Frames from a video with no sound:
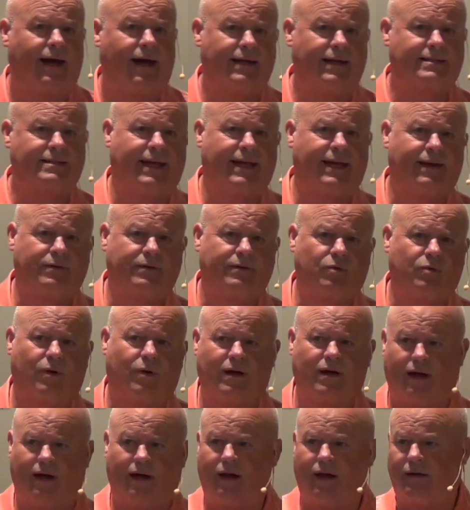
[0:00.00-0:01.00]
that God has given
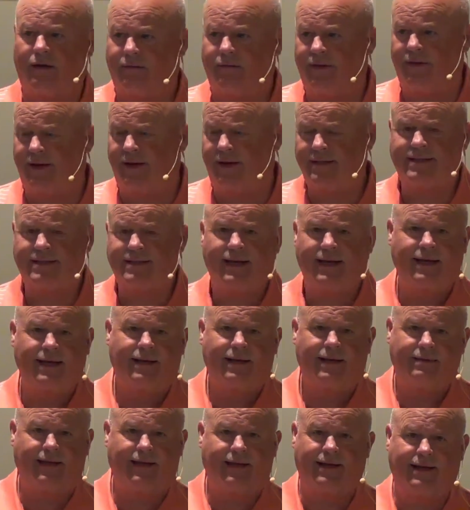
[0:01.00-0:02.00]
to all of us?
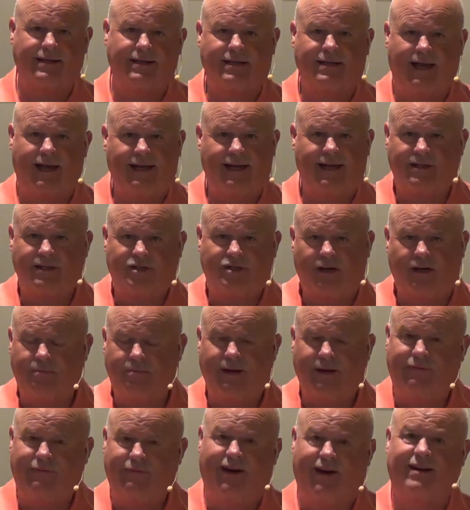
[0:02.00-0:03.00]
Then it
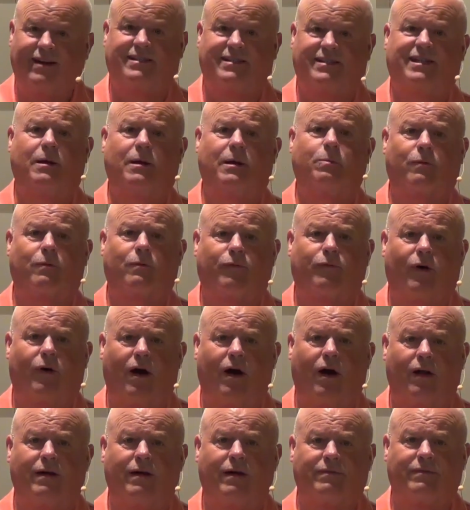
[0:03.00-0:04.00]
should be very simple
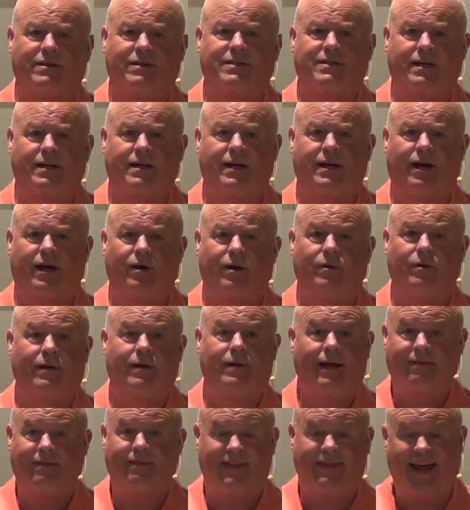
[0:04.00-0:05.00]
for all of us to
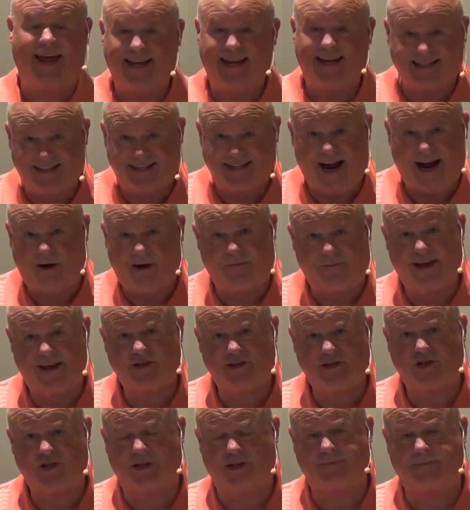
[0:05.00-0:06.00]
know that is
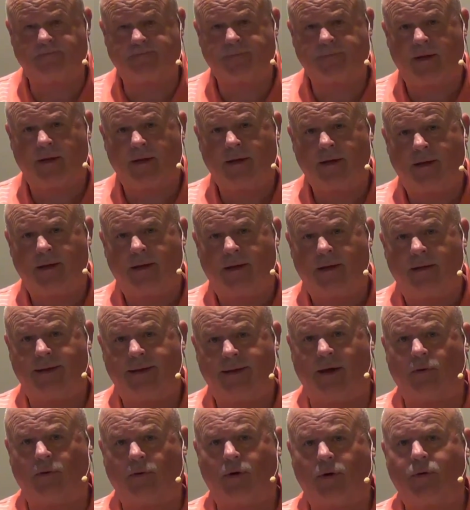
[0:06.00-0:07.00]
salvation.
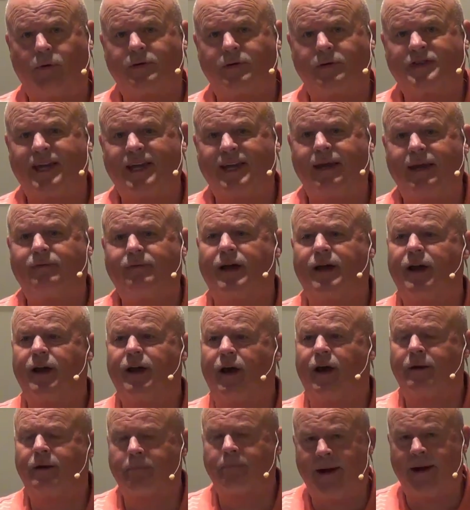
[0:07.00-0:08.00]
That we received
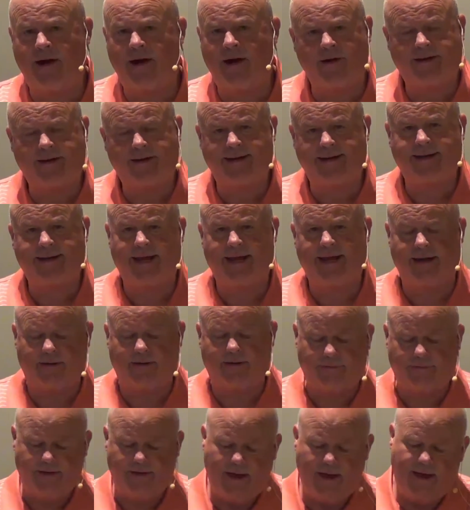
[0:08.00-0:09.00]
an unmerited
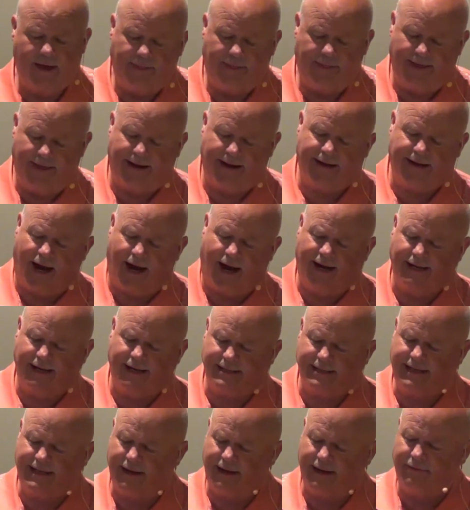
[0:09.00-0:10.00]
gift, that
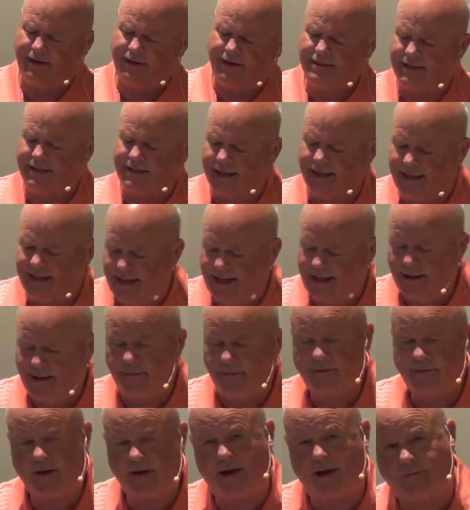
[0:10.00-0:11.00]
God has given us the
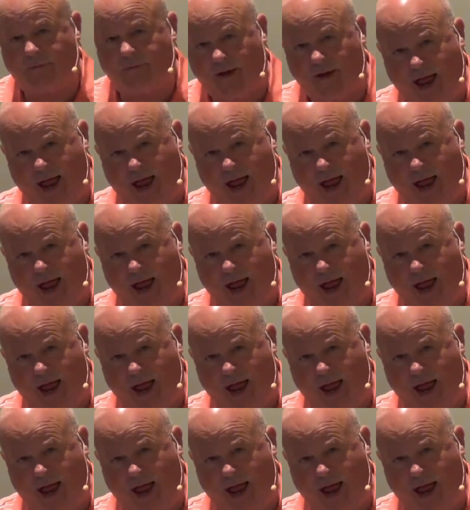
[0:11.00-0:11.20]
gift